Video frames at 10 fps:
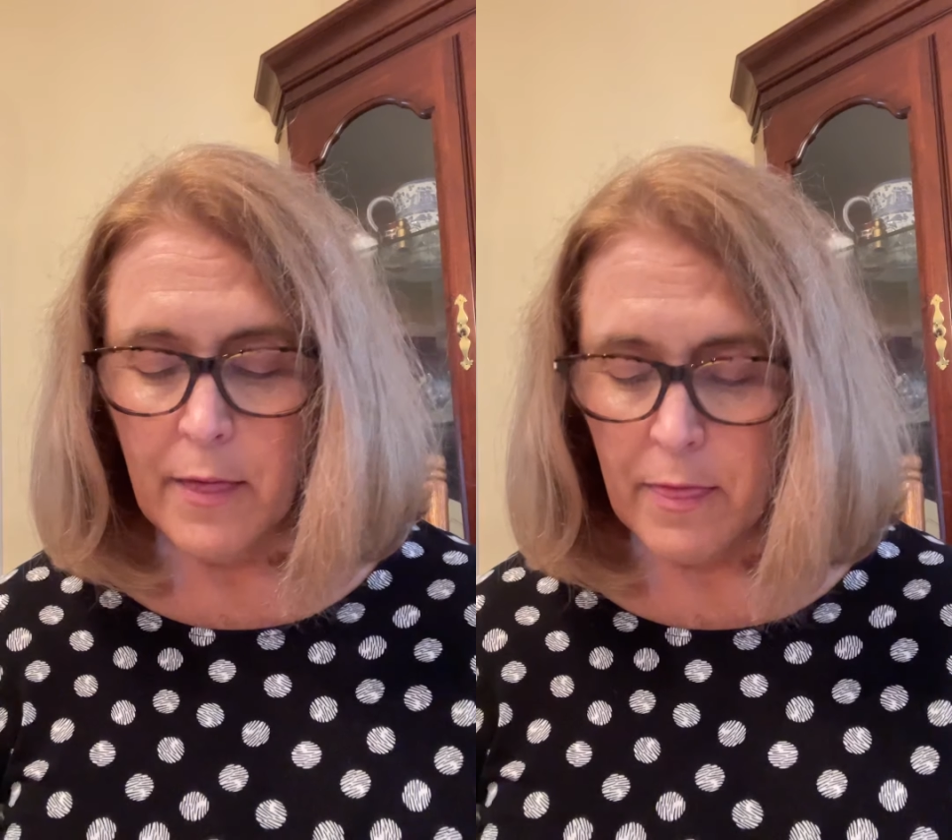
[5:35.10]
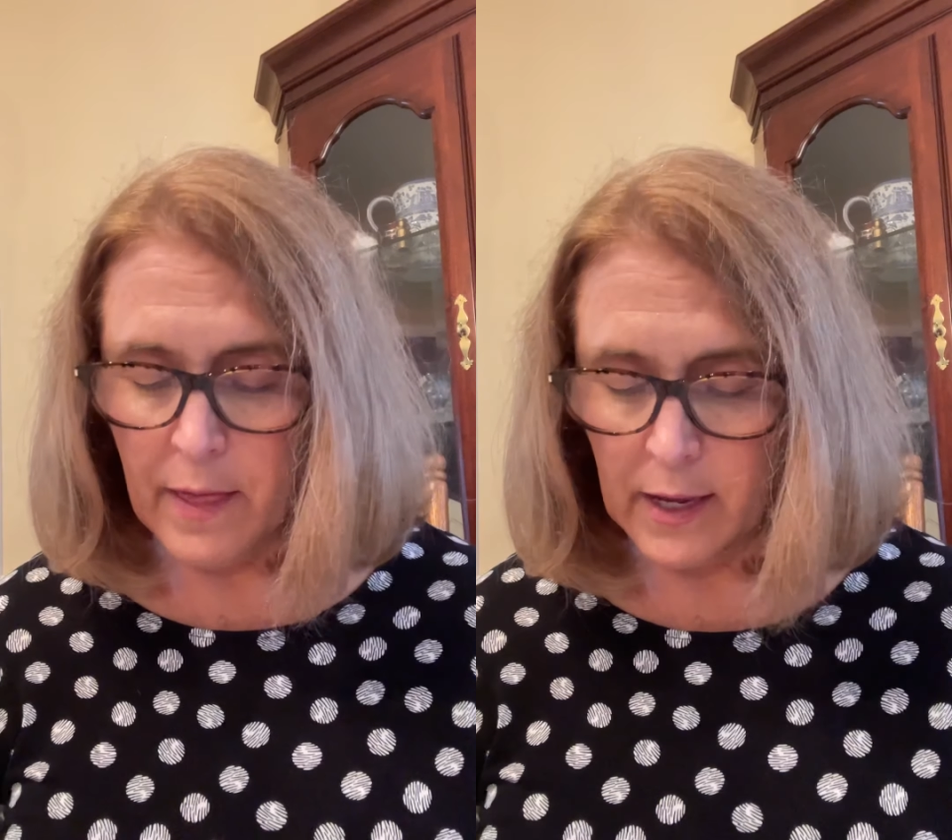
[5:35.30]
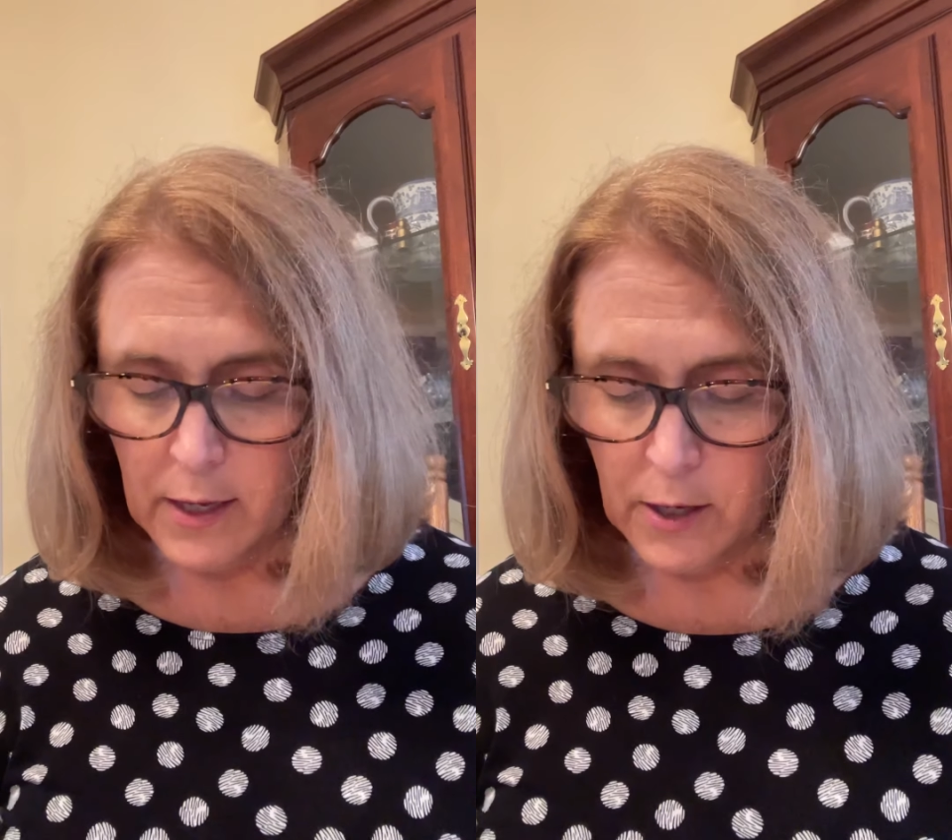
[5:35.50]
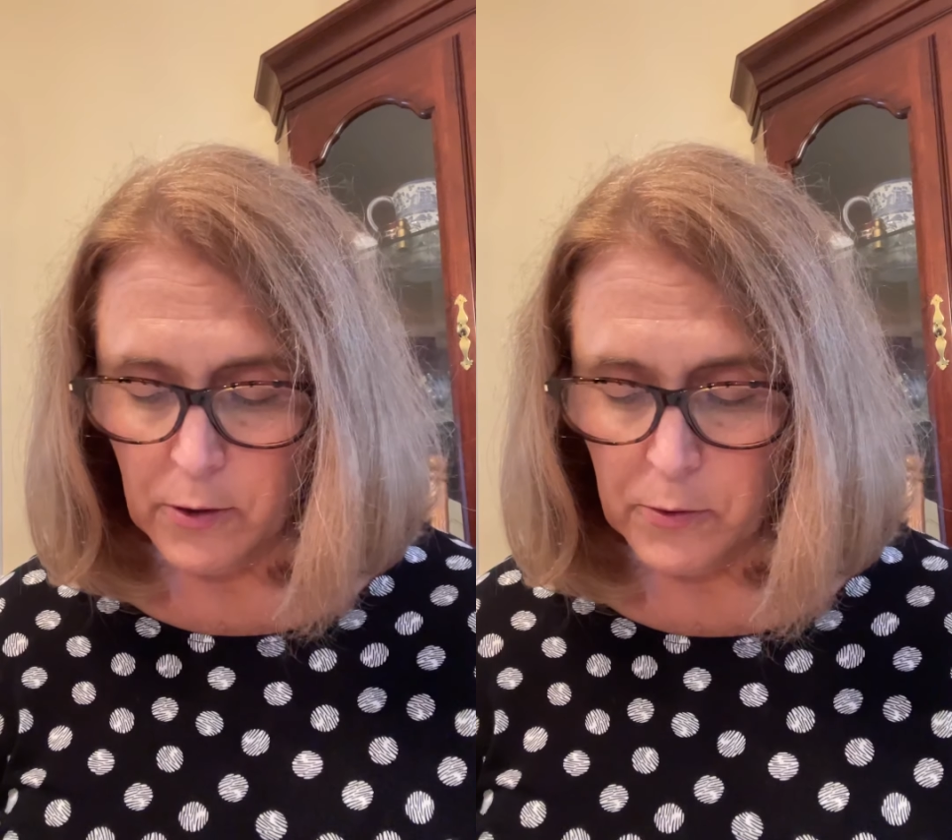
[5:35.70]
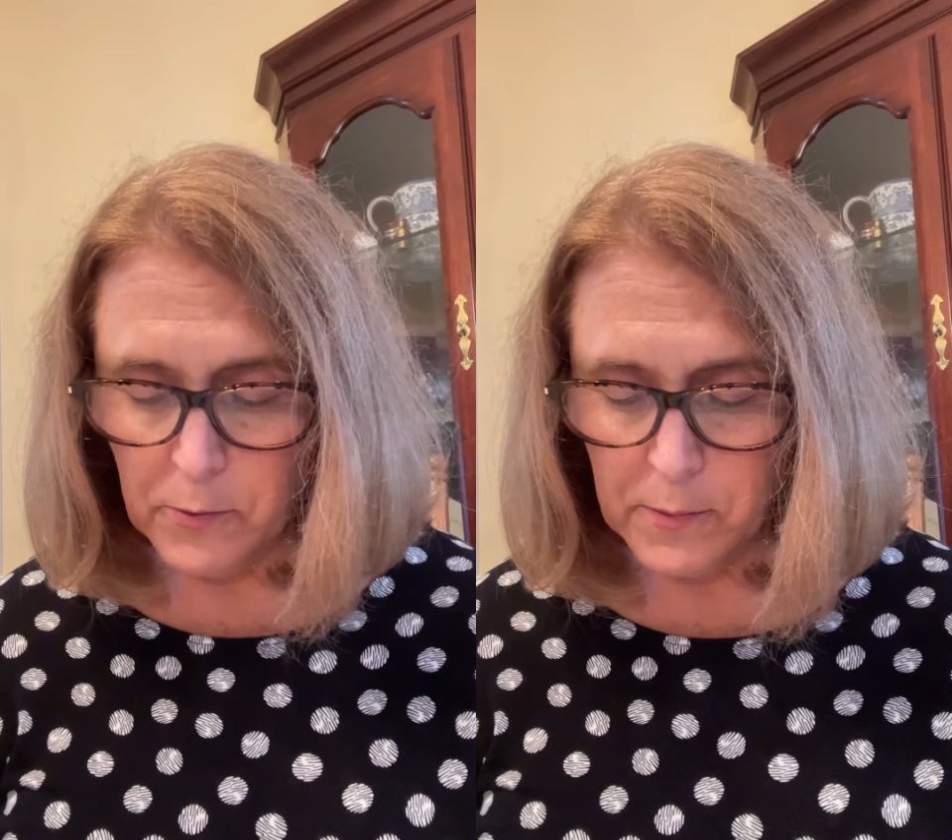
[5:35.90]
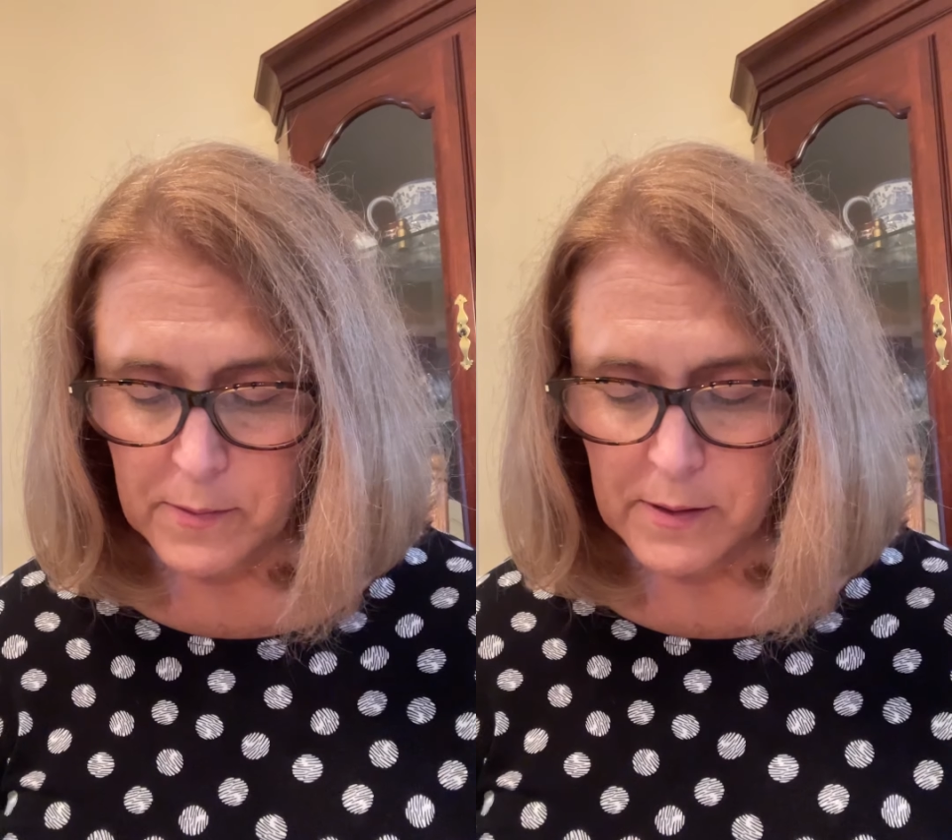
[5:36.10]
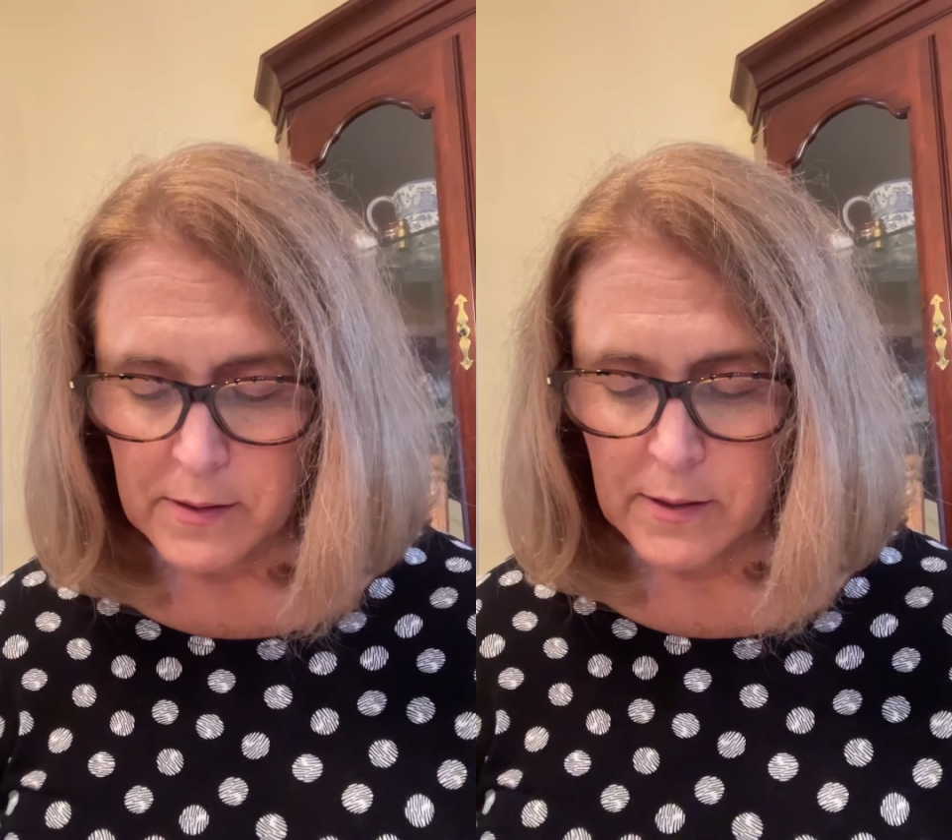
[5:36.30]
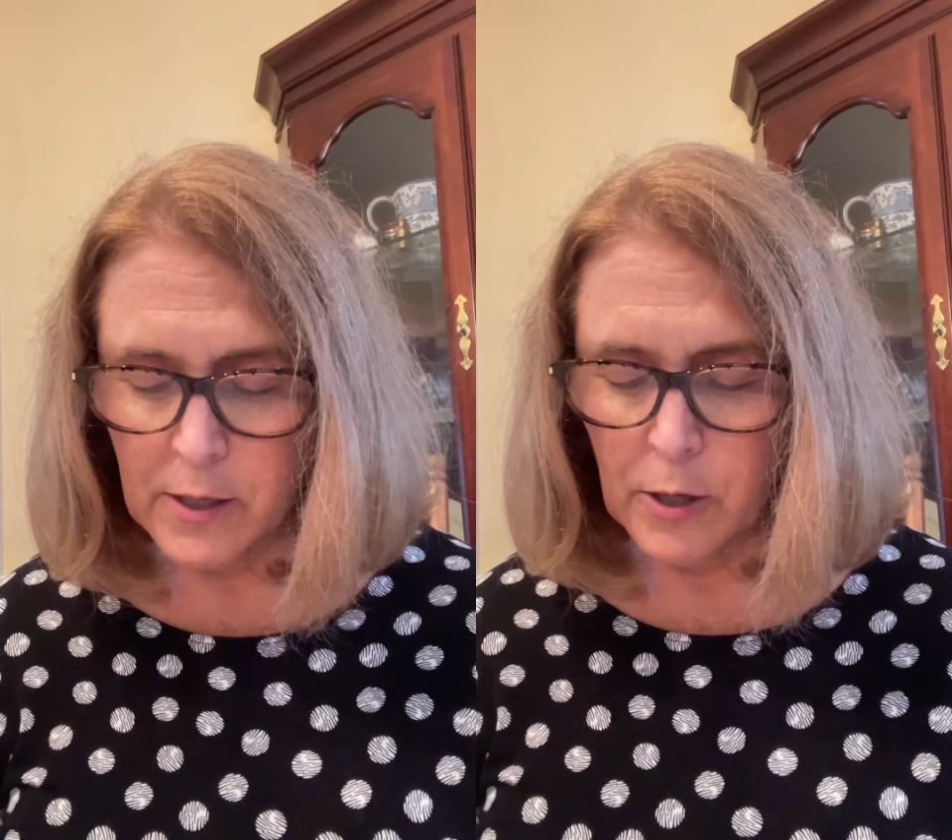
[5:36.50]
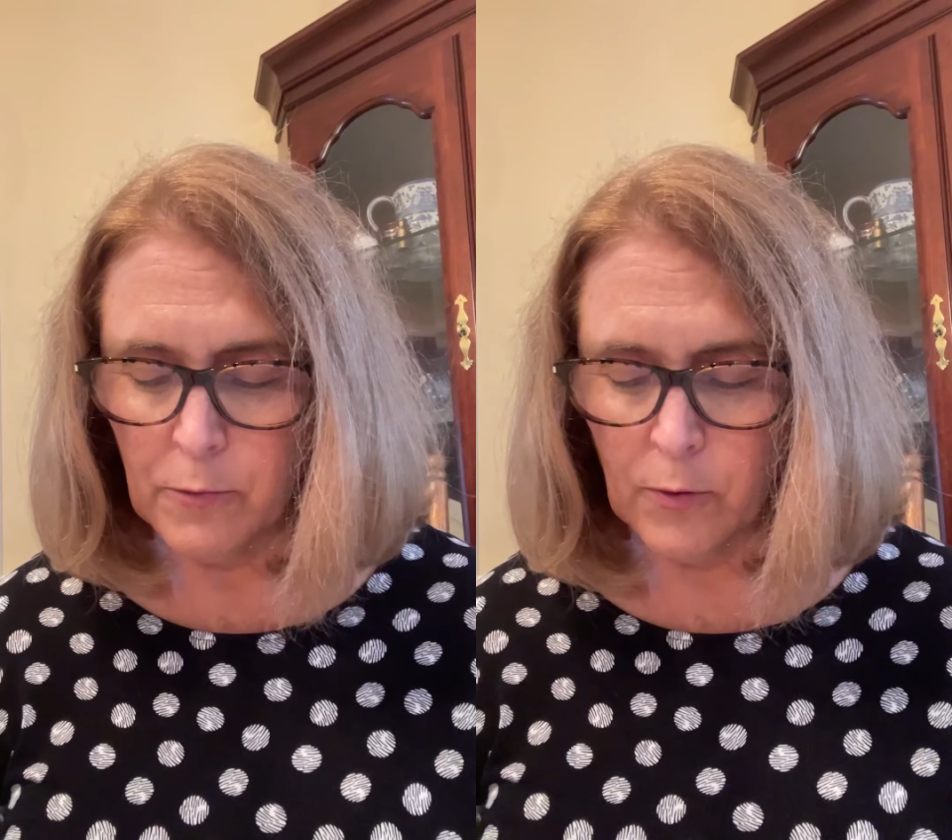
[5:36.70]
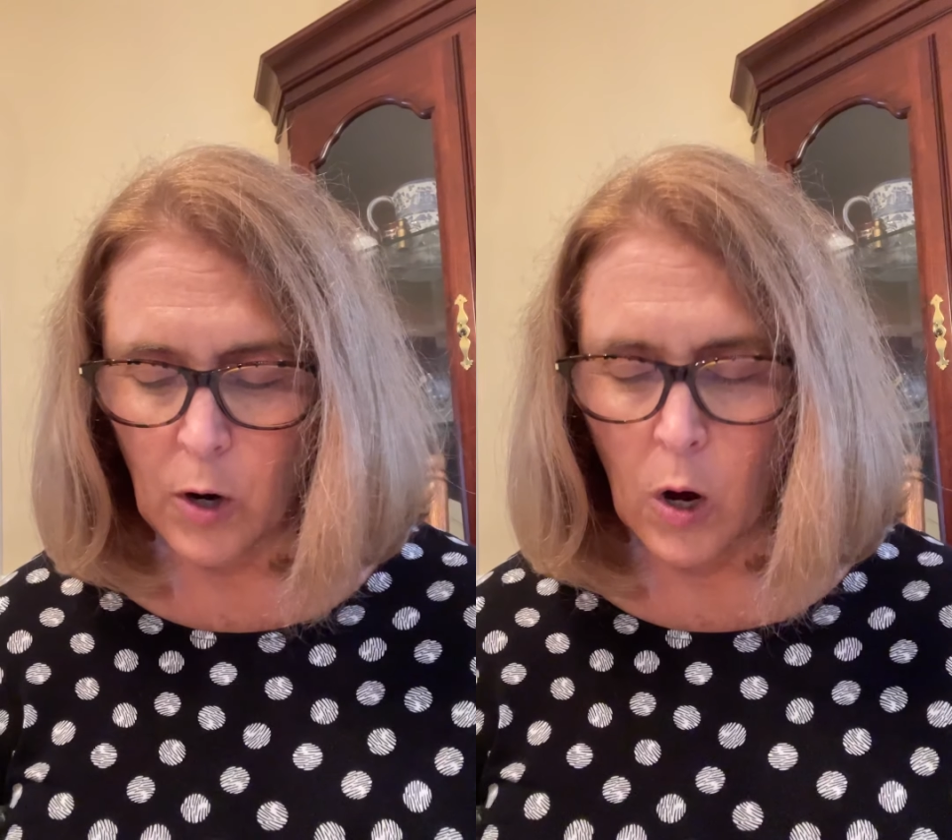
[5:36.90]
Thank you for